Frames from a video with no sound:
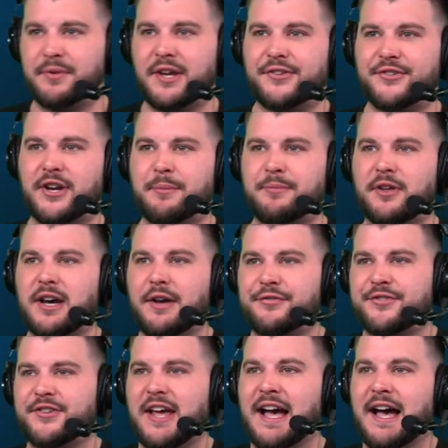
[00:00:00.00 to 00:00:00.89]
brings it up the
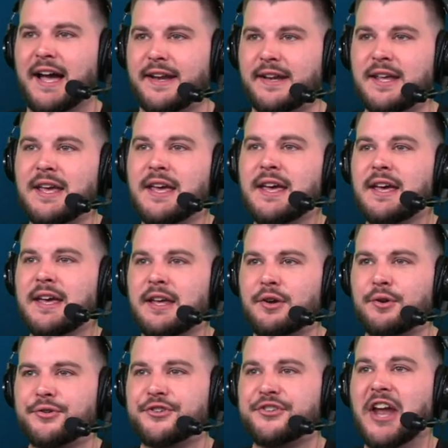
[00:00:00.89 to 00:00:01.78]
left side.
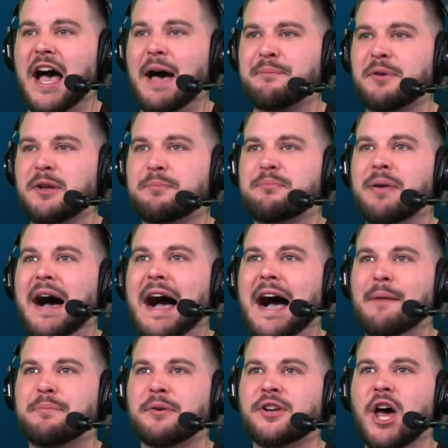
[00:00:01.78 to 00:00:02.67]
He'll stop and
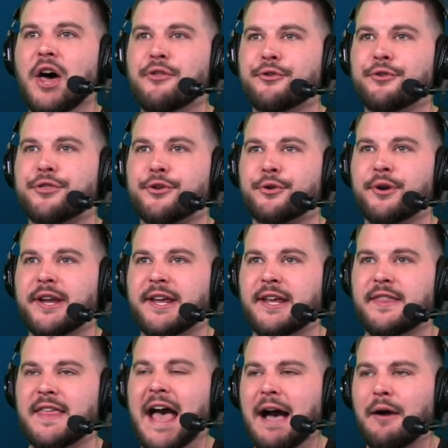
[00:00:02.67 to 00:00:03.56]
pop. Another
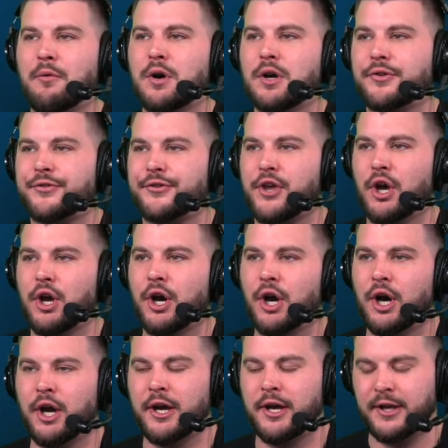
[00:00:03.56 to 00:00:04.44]
three. That one's
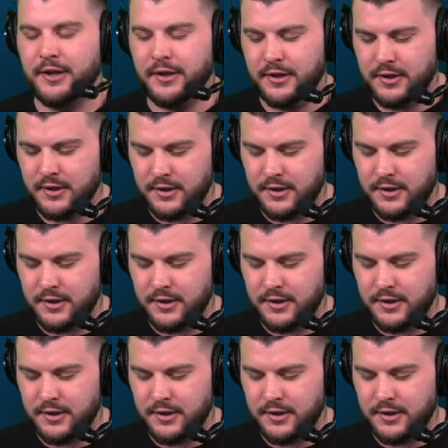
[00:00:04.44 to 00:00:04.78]
good.